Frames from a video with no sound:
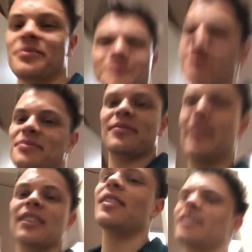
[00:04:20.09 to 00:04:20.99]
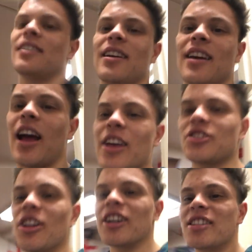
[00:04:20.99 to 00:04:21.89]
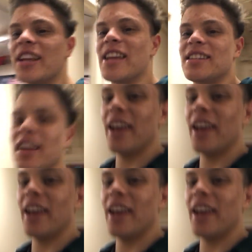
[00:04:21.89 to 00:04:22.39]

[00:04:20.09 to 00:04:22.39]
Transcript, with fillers: the, the worst way. As thirsty as he